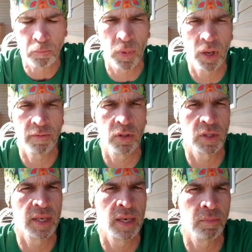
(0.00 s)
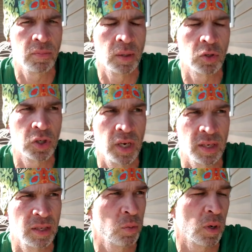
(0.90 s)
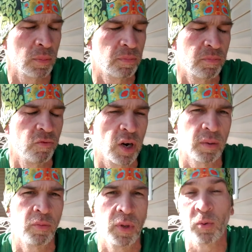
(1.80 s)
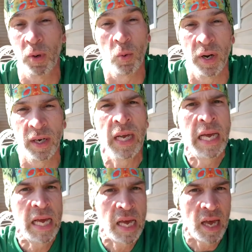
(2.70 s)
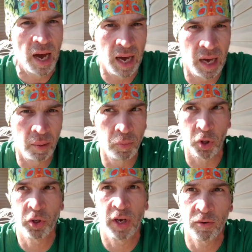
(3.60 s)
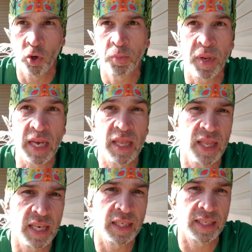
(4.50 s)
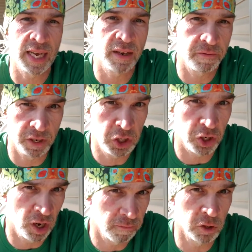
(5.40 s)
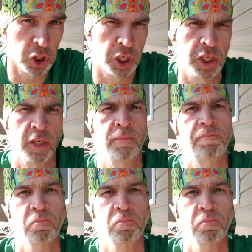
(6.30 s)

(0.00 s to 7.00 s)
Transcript: have to look that up and double check. That's what I wanted. Brook trout, of course, being the state fish of Virginia.